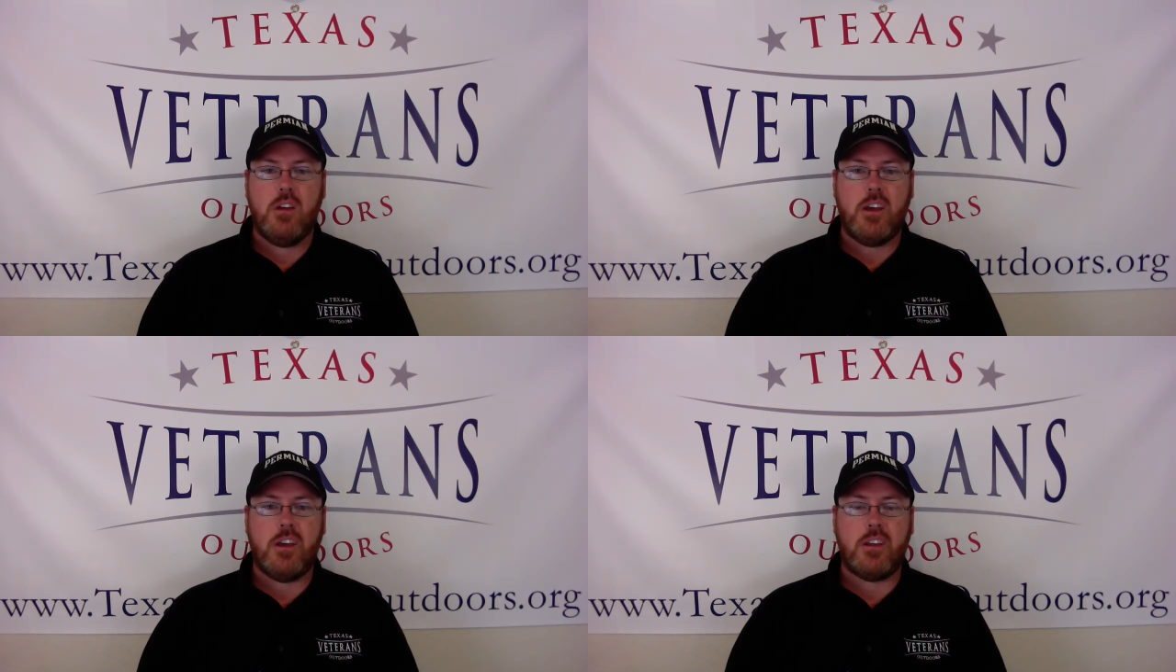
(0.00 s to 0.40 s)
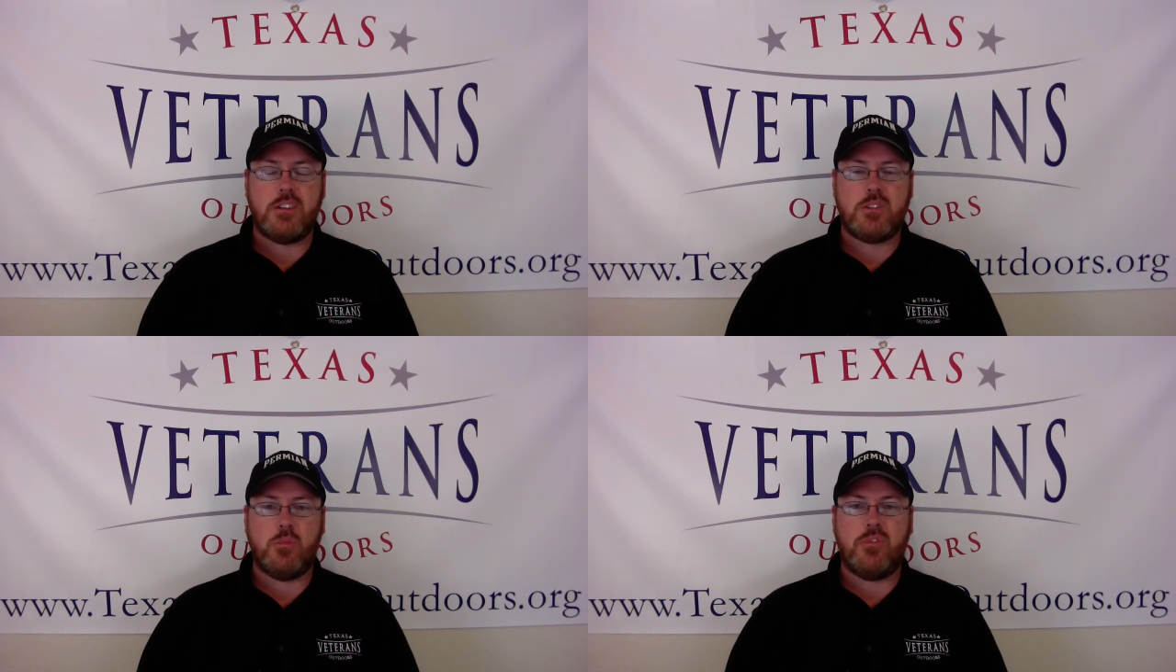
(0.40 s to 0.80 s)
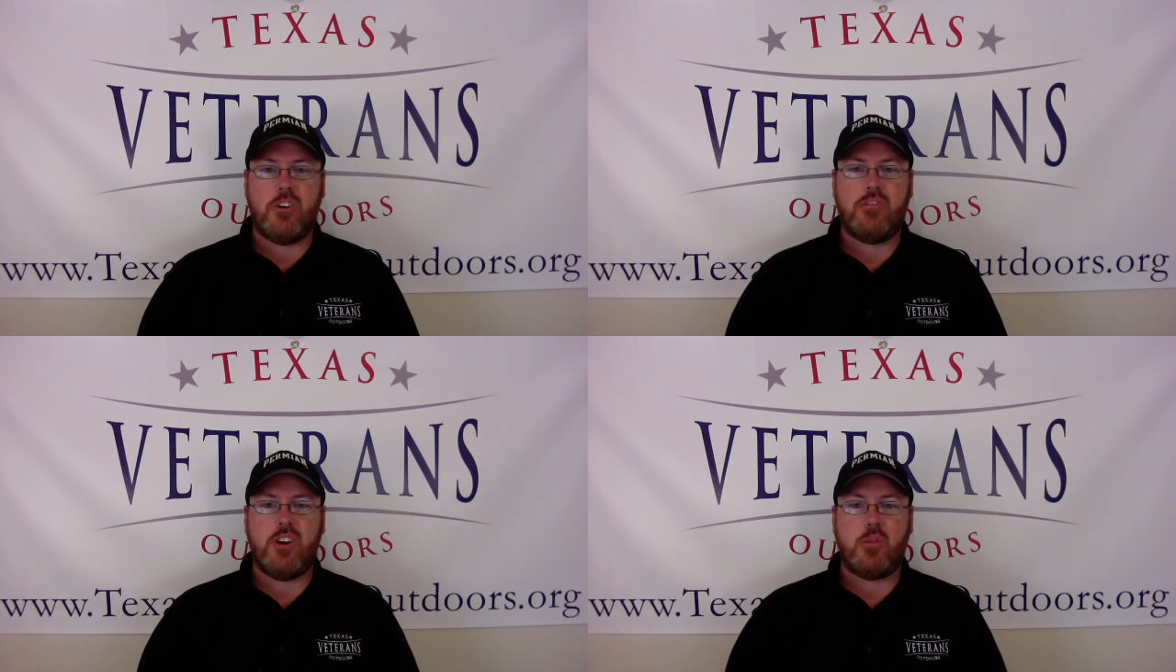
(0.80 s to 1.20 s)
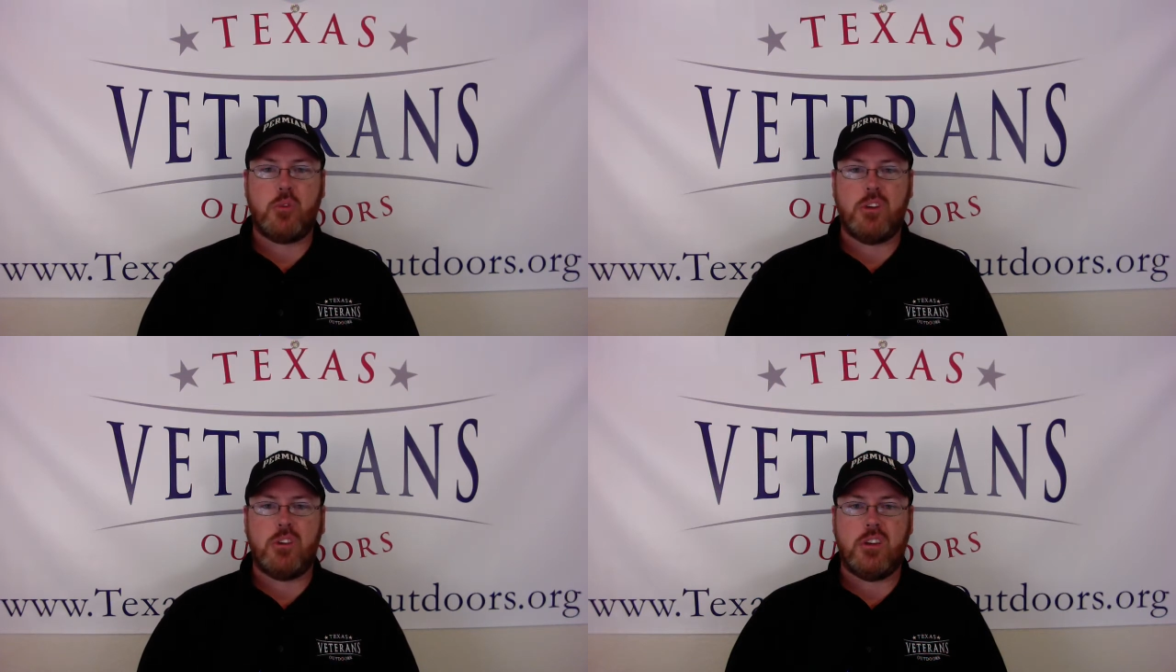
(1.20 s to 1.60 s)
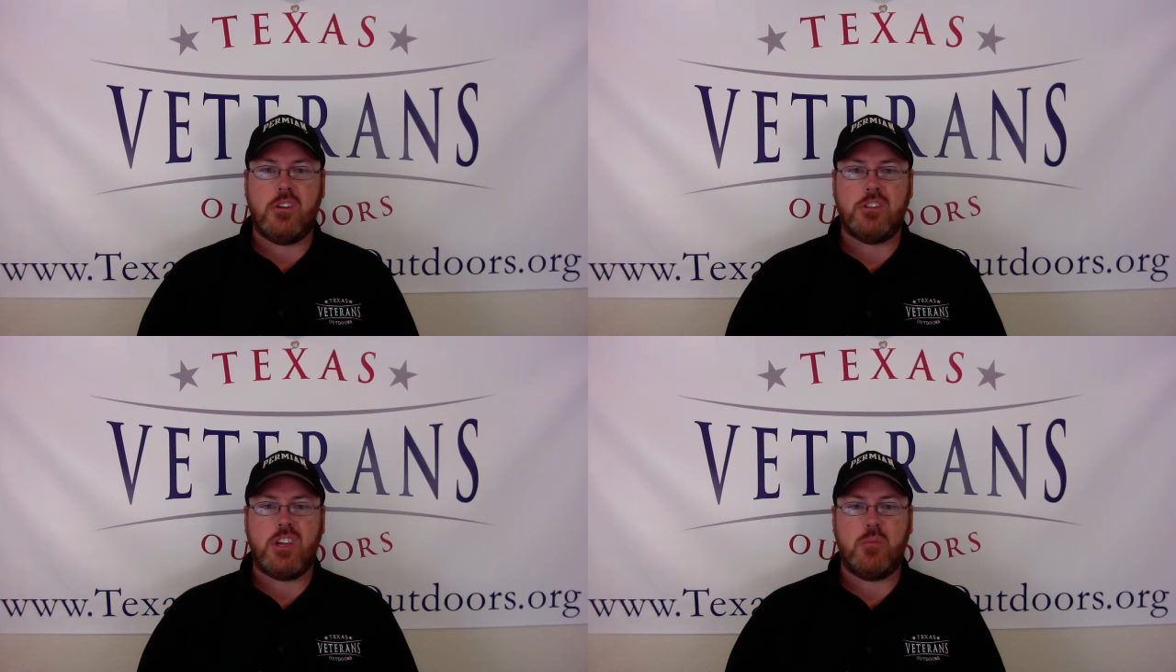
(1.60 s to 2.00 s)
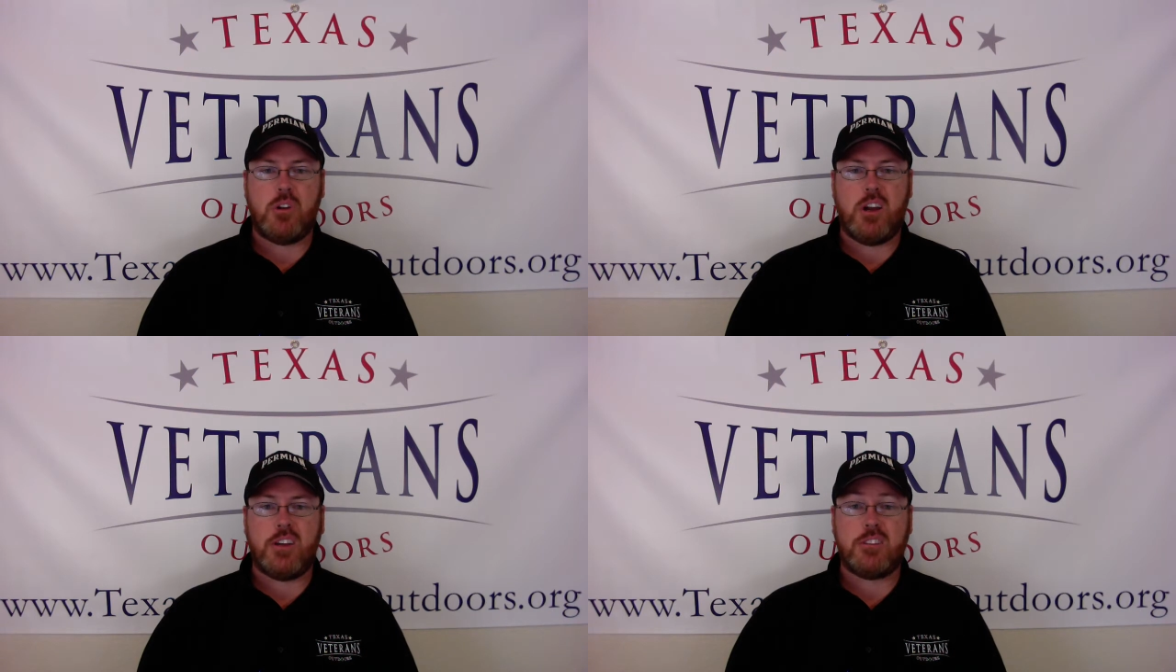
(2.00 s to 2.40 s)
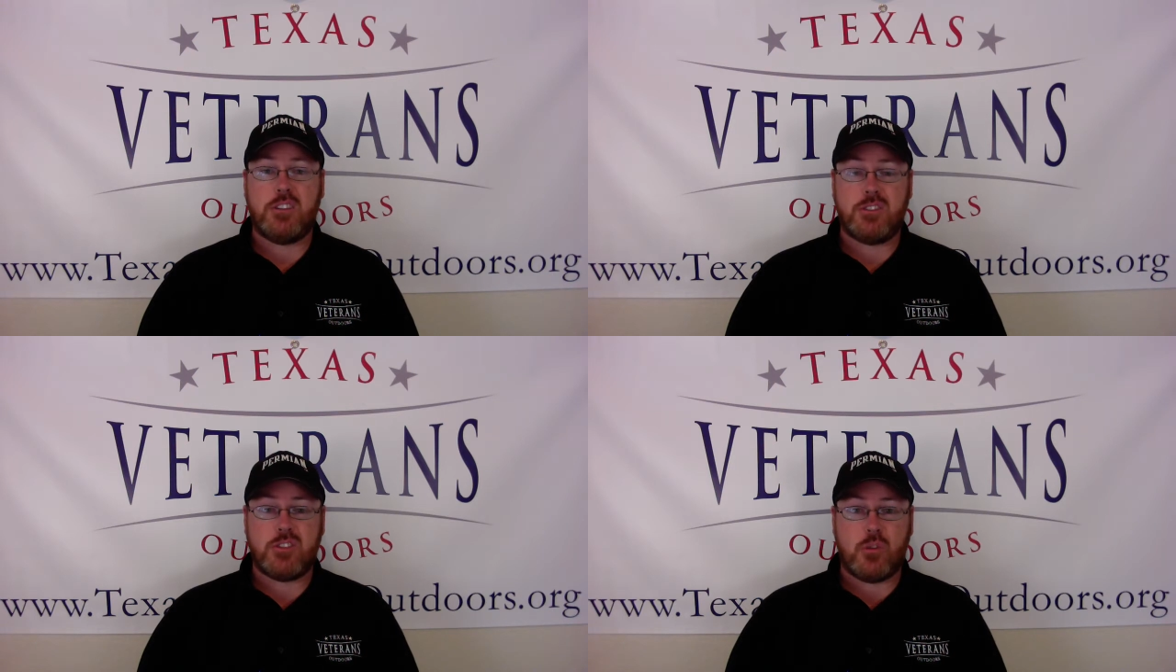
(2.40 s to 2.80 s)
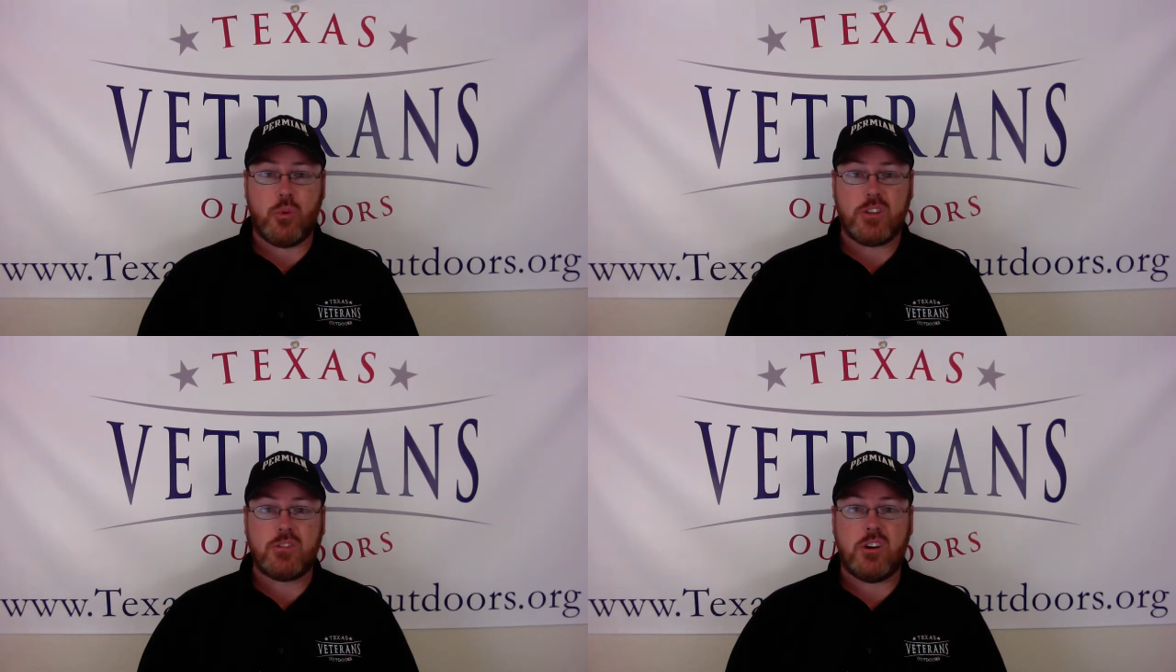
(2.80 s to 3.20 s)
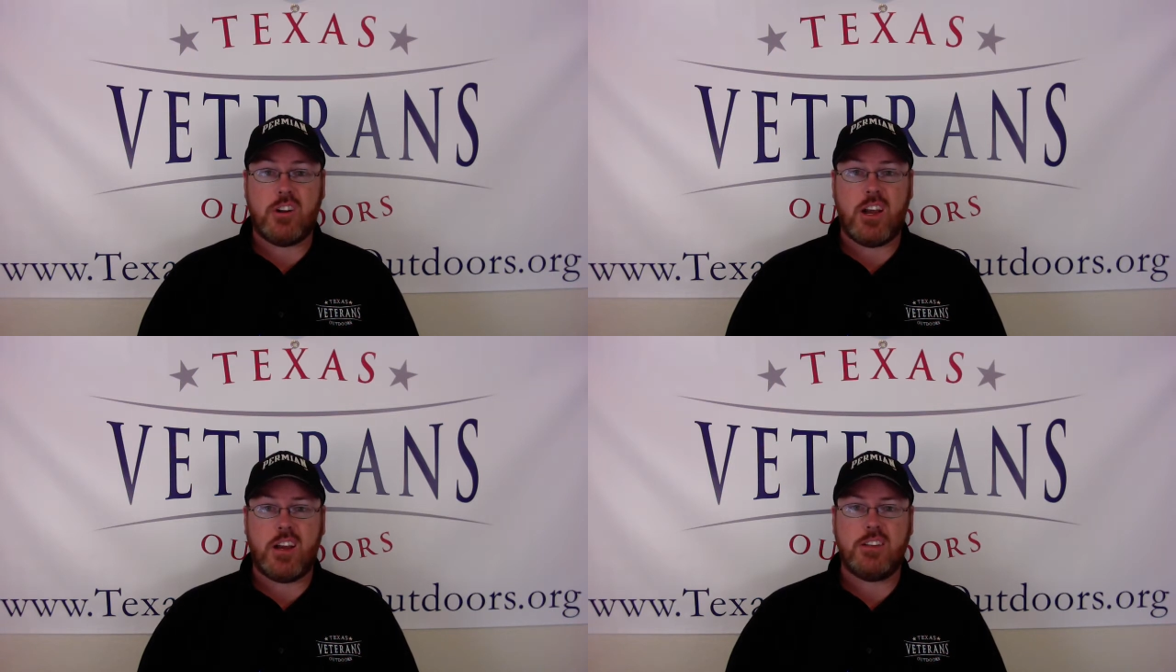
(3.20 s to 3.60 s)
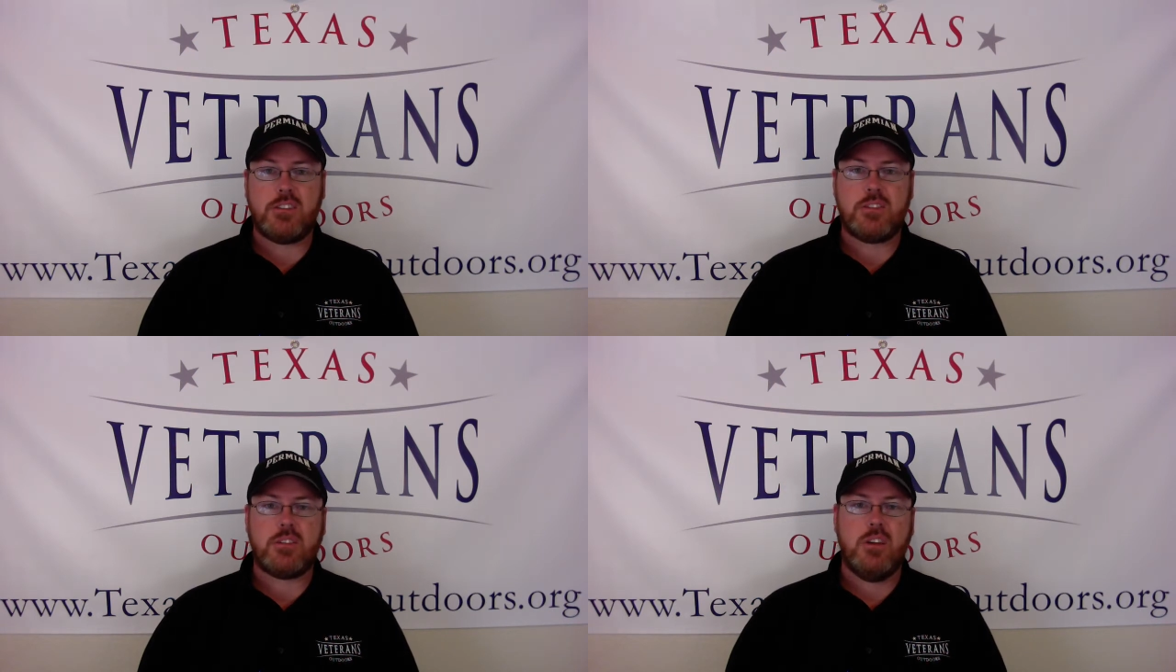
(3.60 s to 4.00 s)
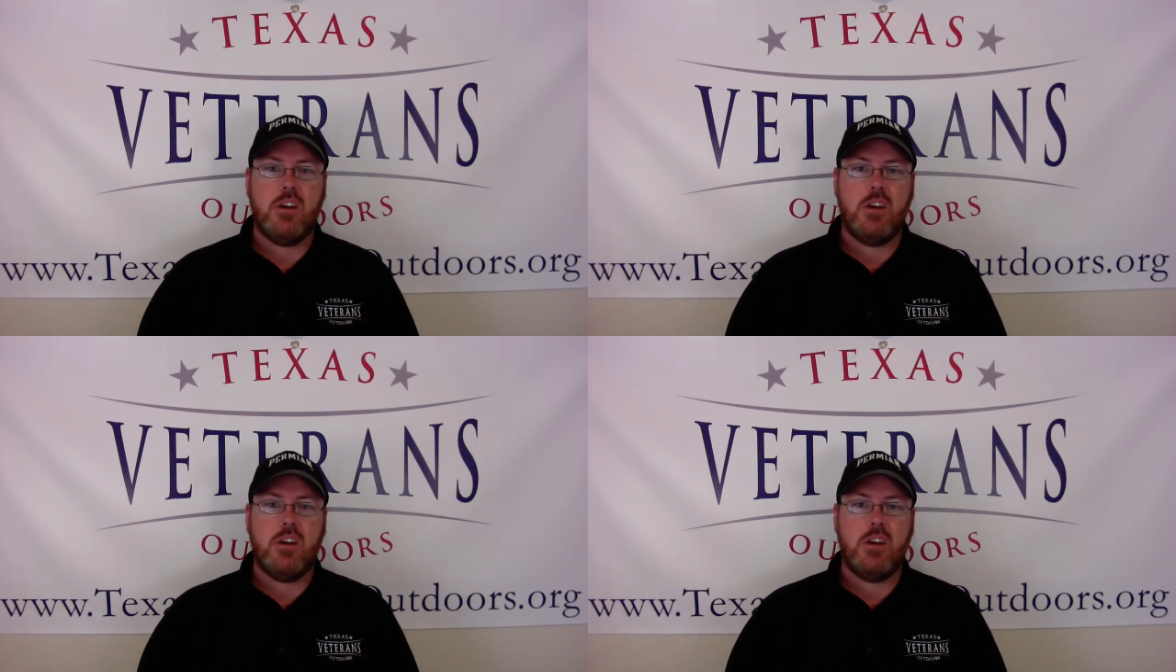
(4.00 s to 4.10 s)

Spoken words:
and some of our family entertainment nights, such as our restaurant nights,